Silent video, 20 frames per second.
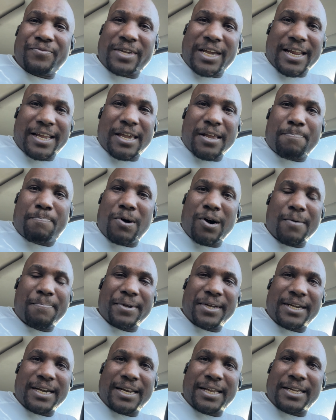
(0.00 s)
Got to get
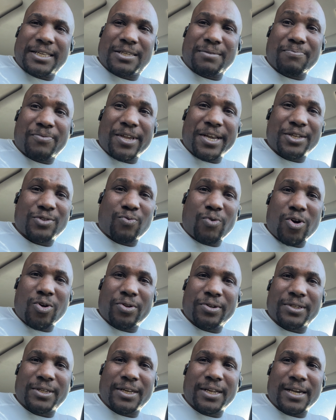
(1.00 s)
pumping. Got to get some things
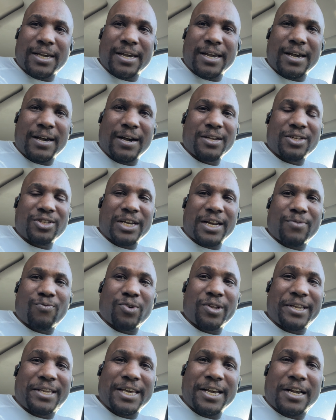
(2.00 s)
rolling today. I'm trying to
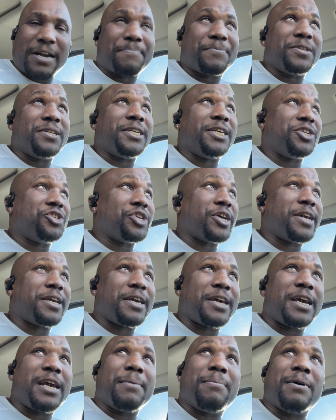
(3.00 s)
really kick up the D J
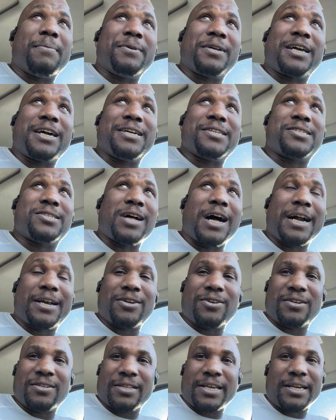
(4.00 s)
game. I've been kind of
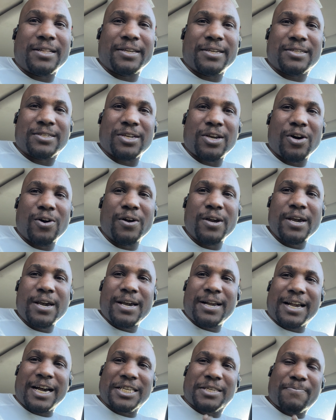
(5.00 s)
slacking on it lately, so
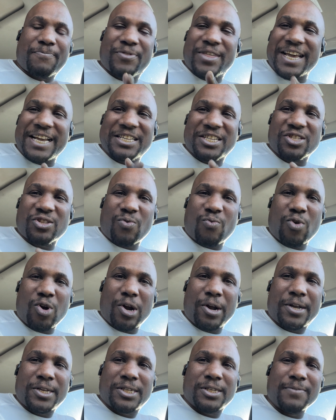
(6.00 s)
got some things in the
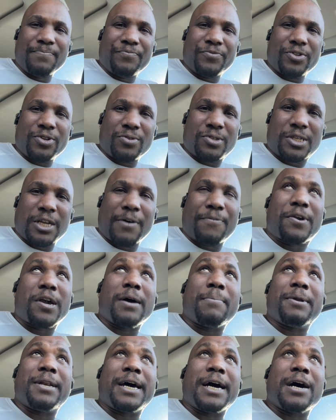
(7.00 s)
works, new stuff
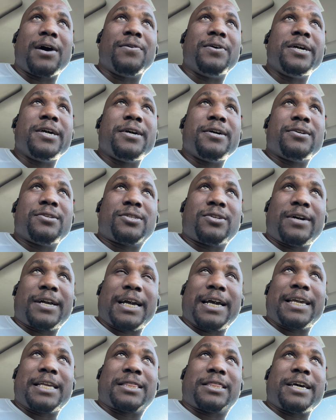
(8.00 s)
coming out, so I
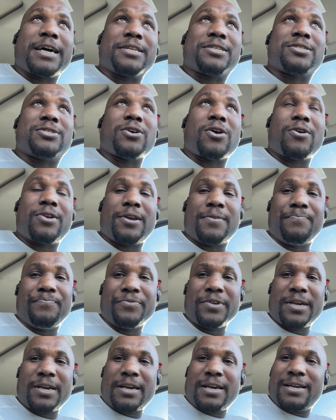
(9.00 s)
got to get that
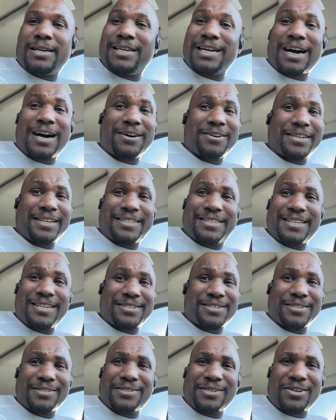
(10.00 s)
started. Holiday
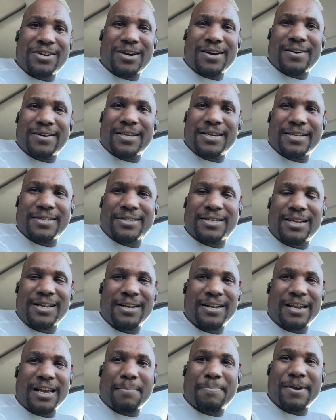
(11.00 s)
season, you know how it is.
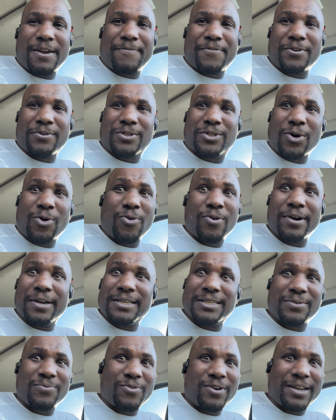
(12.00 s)
Got to pay for those
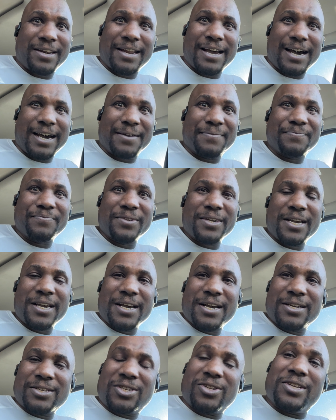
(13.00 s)
toys and whatnot,
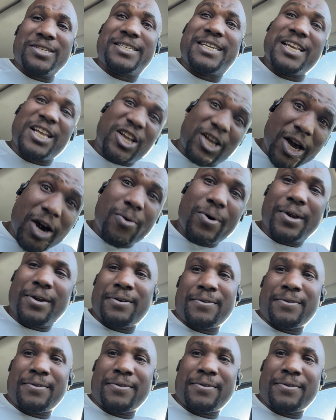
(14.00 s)
so let's get it going.